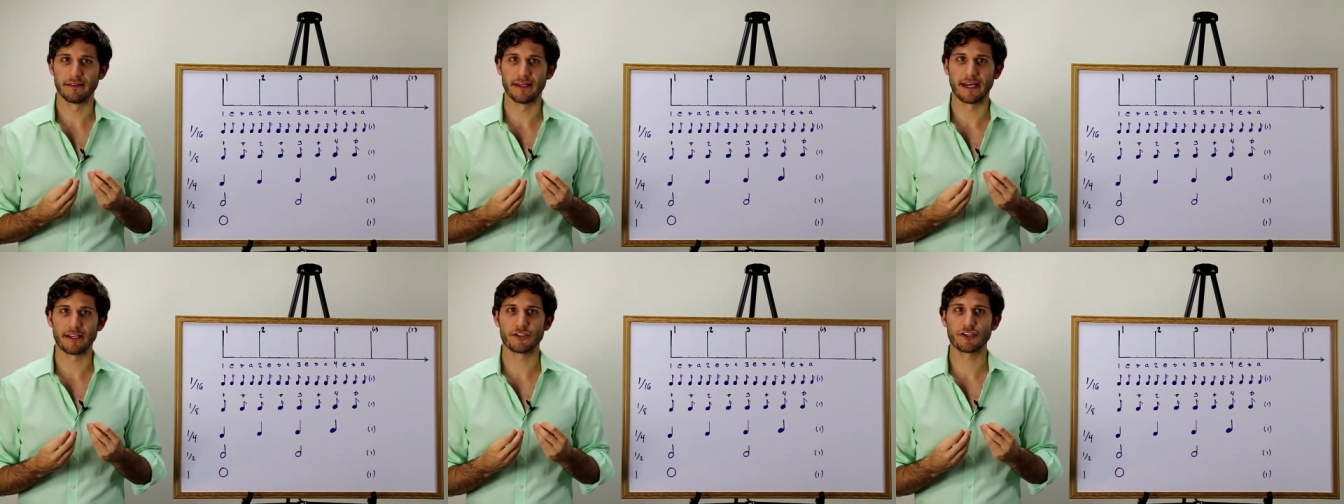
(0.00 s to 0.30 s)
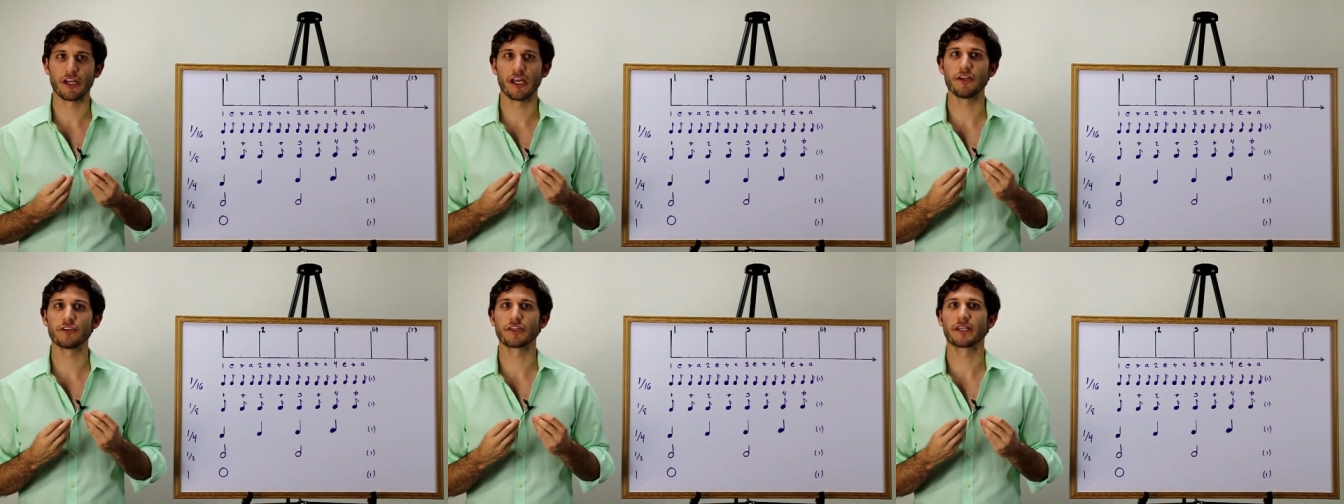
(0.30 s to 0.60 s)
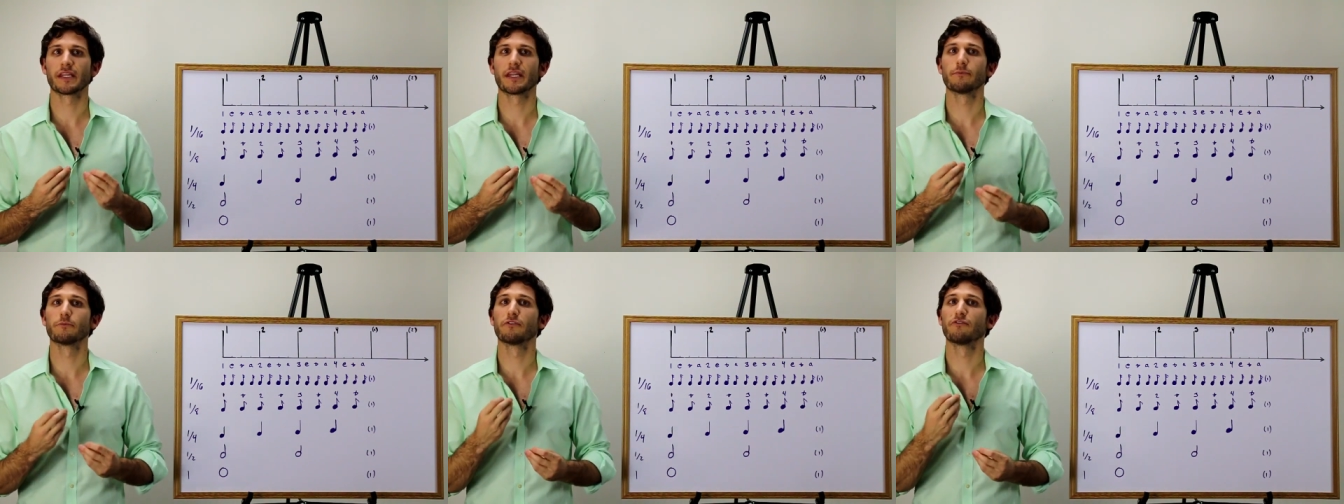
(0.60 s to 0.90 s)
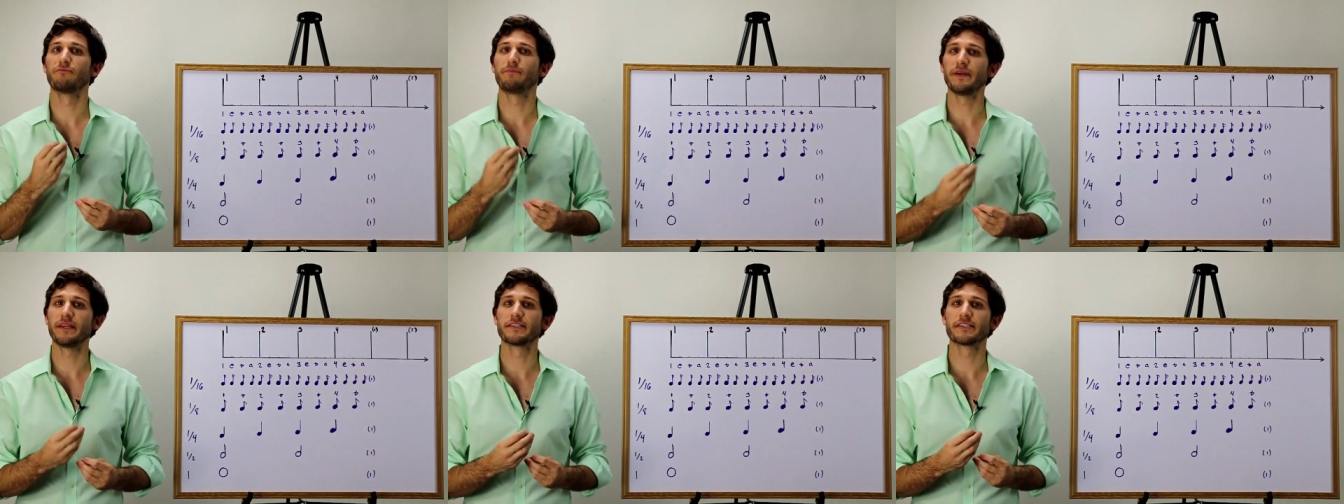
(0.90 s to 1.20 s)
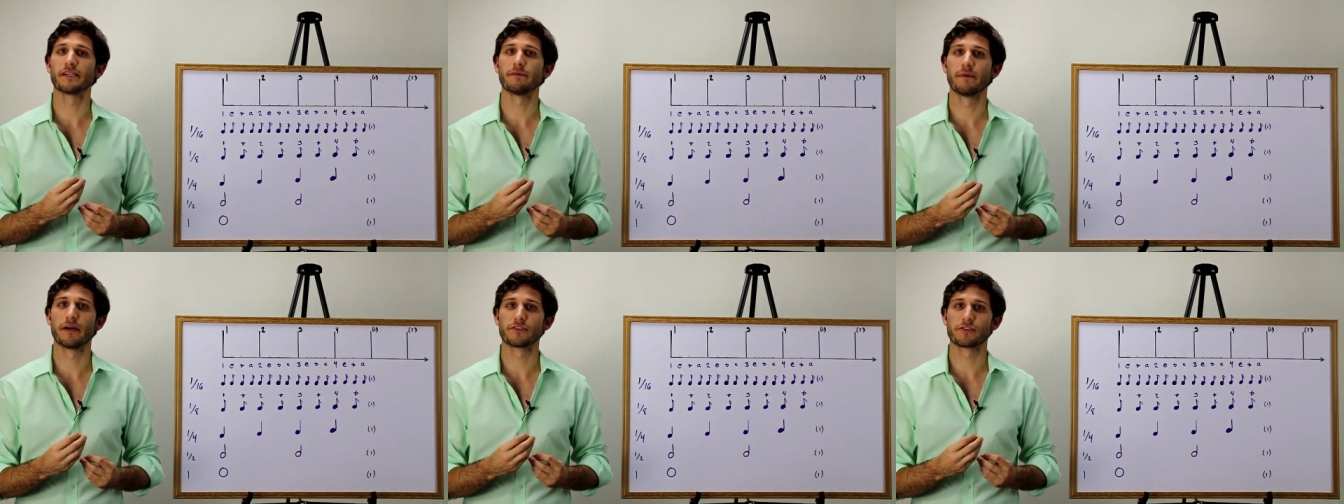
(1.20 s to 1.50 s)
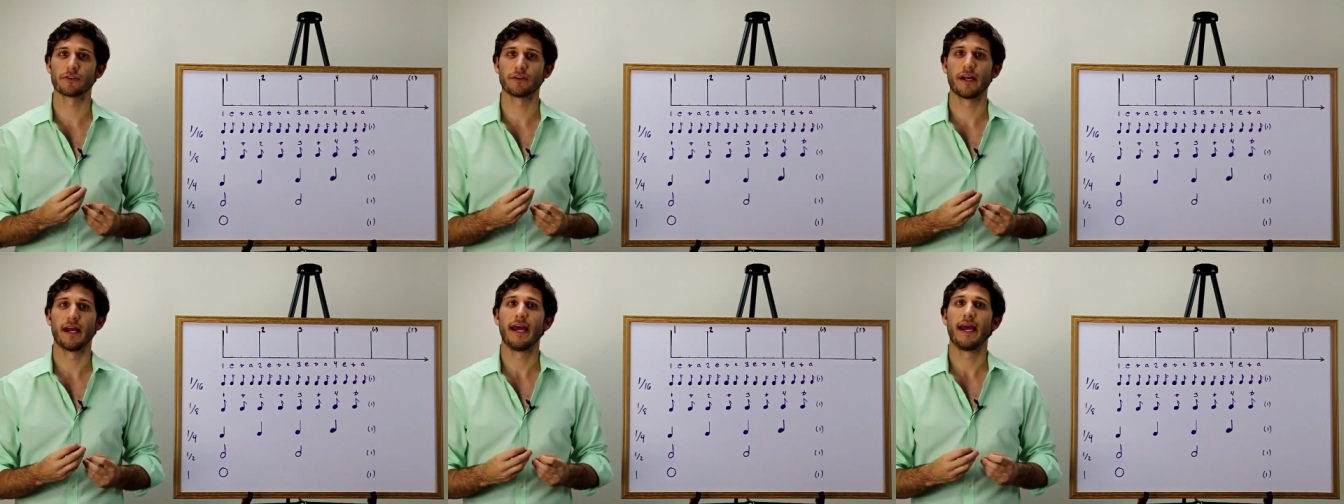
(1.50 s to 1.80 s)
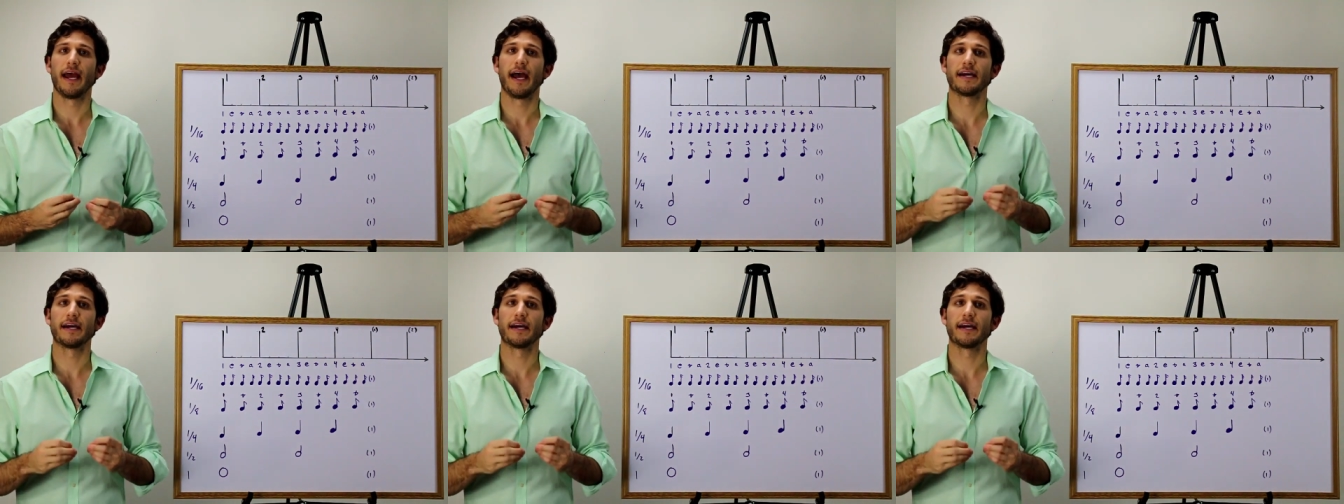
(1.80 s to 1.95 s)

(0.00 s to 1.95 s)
that changing the number of beats in a measure